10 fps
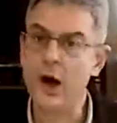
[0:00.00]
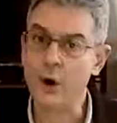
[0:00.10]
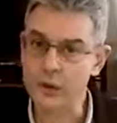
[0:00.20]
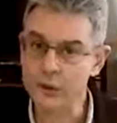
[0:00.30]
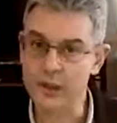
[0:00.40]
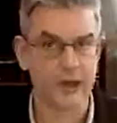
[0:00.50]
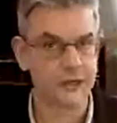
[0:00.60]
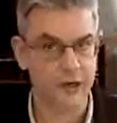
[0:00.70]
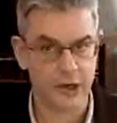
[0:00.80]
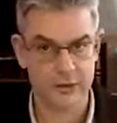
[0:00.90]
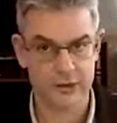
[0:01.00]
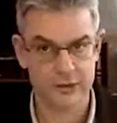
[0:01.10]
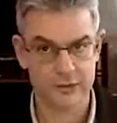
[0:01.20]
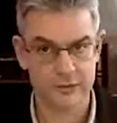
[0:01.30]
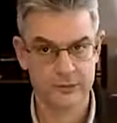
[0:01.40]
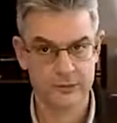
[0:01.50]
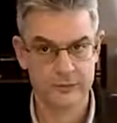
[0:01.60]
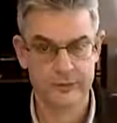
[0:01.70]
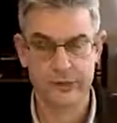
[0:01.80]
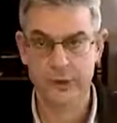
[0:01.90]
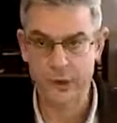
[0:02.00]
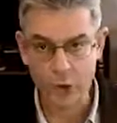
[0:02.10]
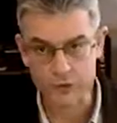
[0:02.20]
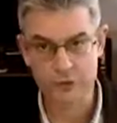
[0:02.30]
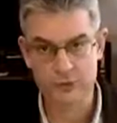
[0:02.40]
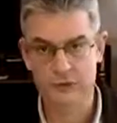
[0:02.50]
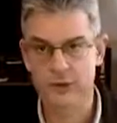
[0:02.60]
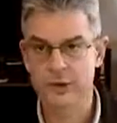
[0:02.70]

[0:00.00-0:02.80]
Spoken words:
a holding environment, not